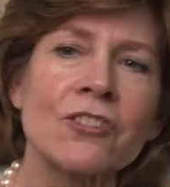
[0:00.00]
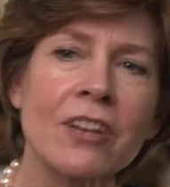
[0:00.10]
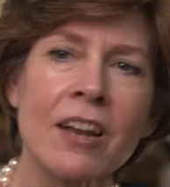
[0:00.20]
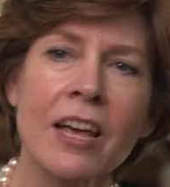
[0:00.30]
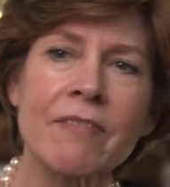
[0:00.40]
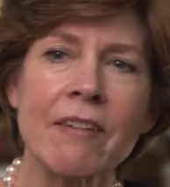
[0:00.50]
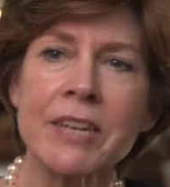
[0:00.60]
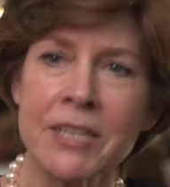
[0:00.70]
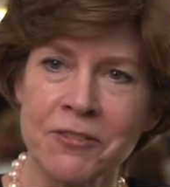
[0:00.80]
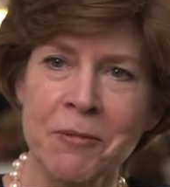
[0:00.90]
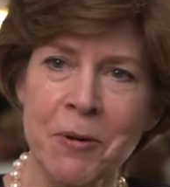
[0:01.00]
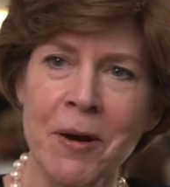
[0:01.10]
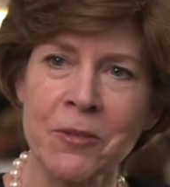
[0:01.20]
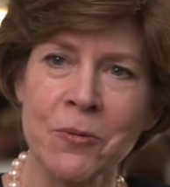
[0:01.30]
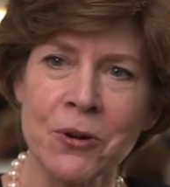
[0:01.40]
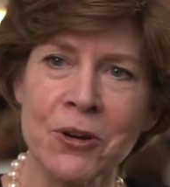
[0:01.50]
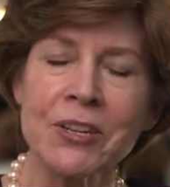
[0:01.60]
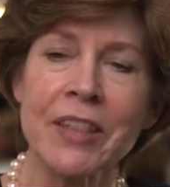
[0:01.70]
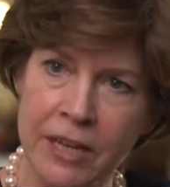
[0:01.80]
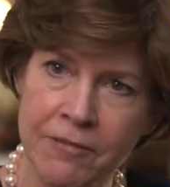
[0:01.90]
There's a lot of evidence from around the
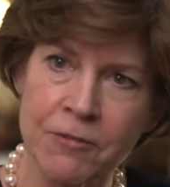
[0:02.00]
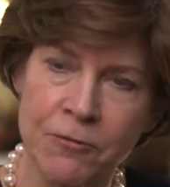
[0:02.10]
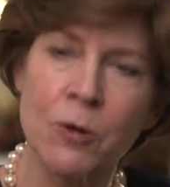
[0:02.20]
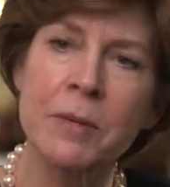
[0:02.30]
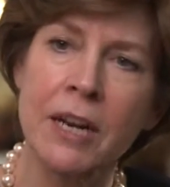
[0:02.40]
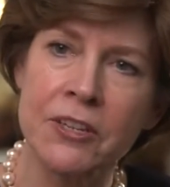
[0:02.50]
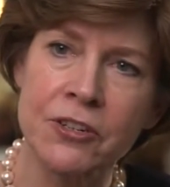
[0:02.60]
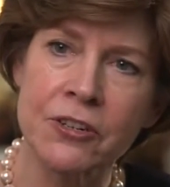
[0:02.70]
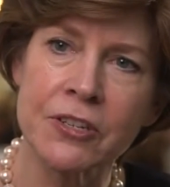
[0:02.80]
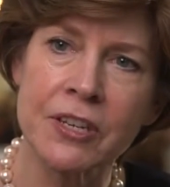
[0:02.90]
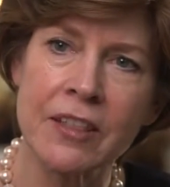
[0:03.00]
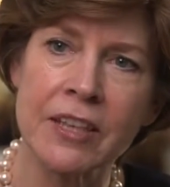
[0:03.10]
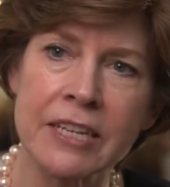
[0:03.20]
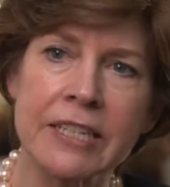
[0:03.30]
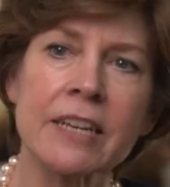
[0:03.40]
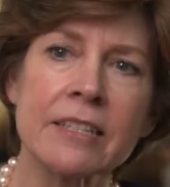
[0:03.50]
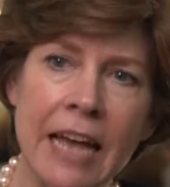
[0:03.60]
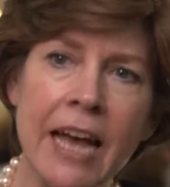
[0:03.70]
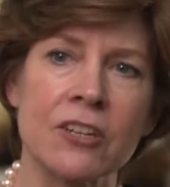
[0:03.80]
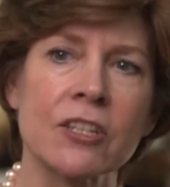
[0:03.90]
world that if you form clusters, that it does
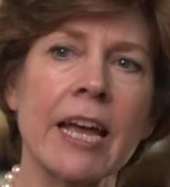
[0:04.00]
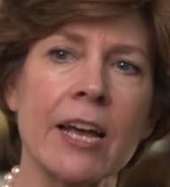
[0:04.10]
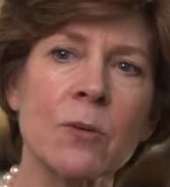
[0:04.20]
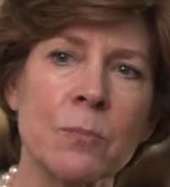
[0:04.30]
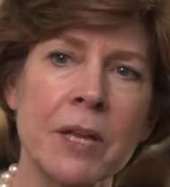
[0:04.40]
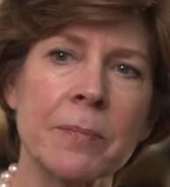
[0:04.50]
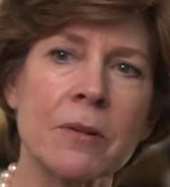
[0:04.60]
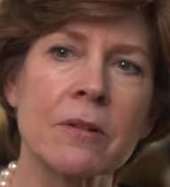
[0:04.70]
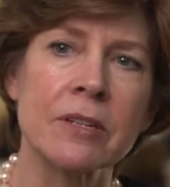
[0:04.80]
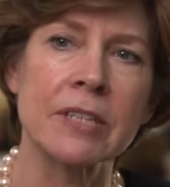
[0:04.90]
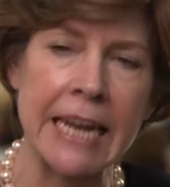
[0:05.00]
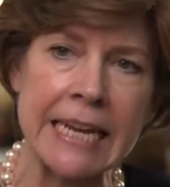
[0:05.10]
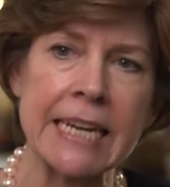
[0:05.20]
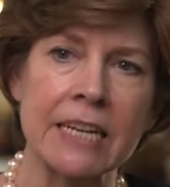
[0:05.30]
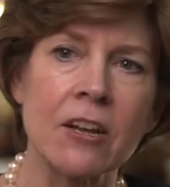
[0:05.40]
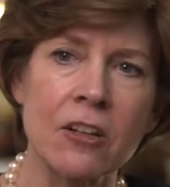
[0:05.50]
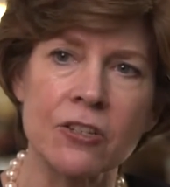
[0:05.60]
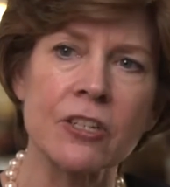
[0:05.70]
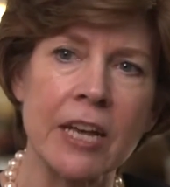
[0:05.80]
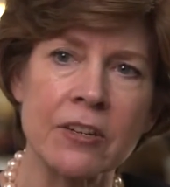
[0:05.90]
actually help people take
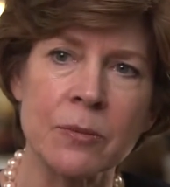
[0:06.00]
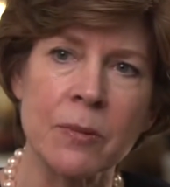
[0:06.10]
technologies out to